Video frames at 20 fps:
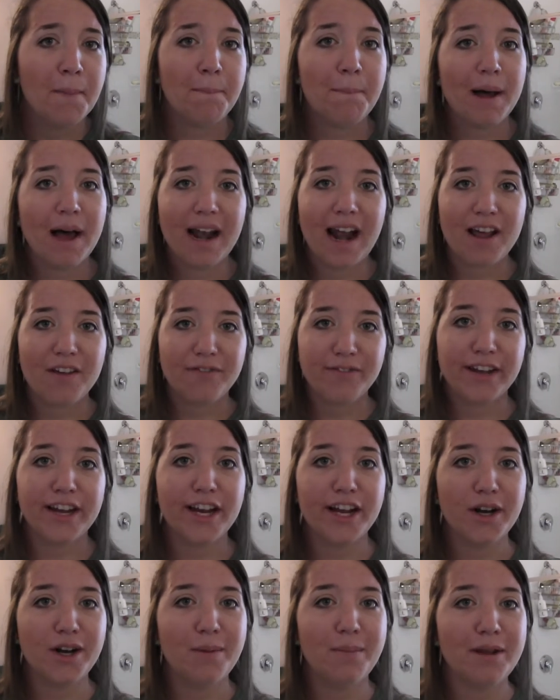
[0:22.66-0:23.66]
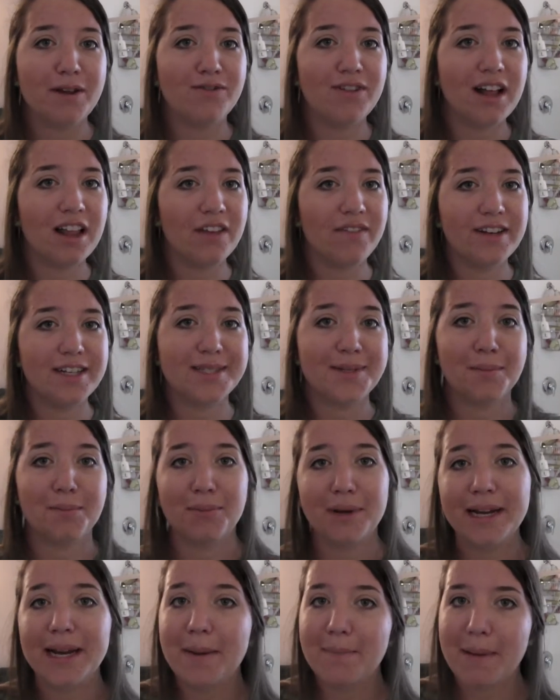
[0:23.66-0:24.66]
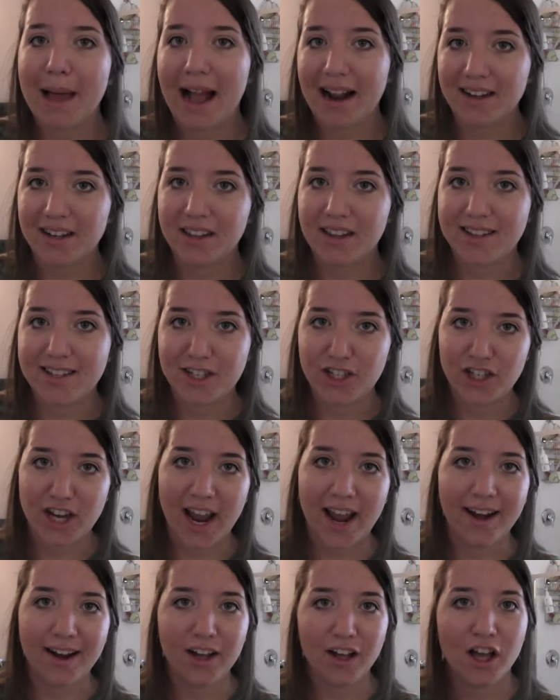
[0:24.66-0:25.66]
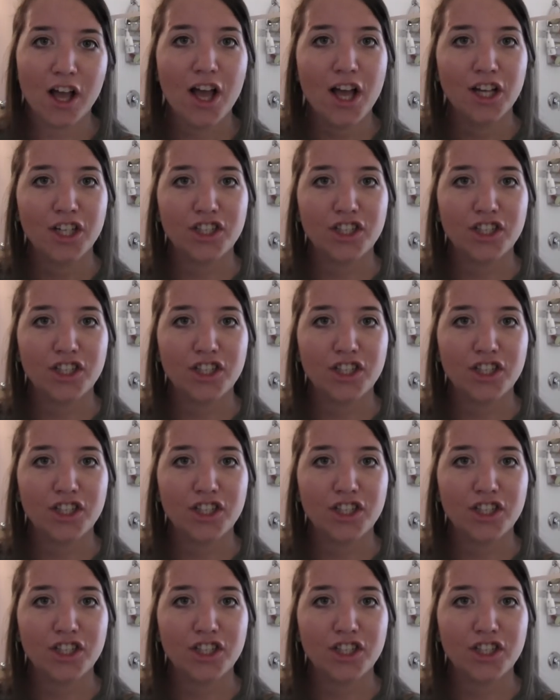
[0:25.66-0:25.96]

but I figured it would be relevant to bring it back to this channel